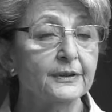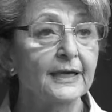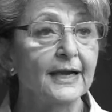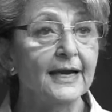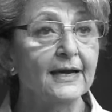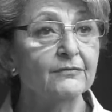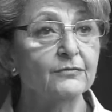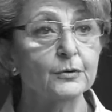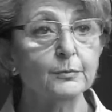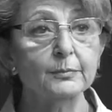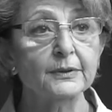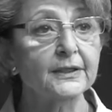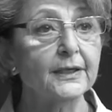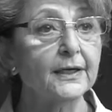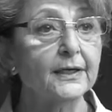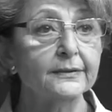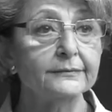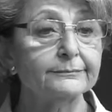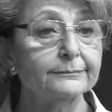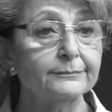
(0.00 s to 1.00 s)
have her, but
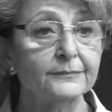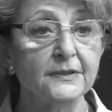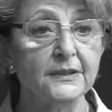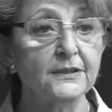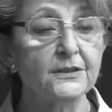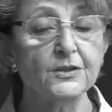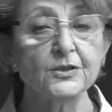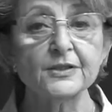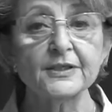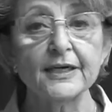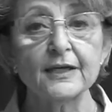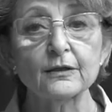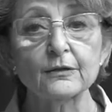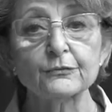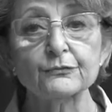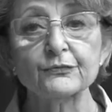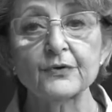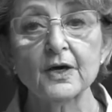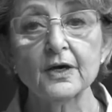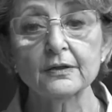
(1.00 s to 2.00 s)
I need to tell her
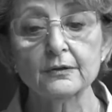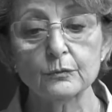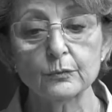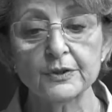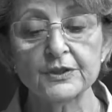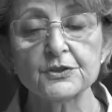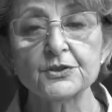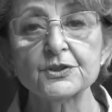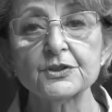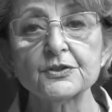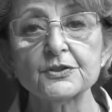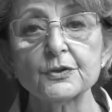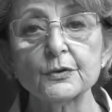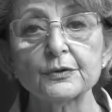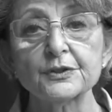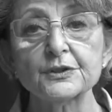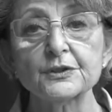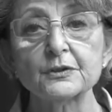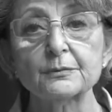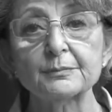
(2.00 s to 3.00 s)
father where she's
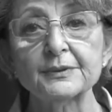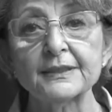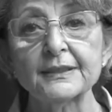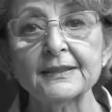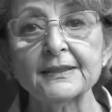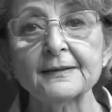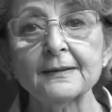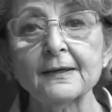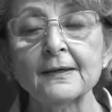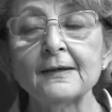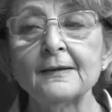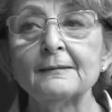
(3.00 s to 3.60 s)
going to be."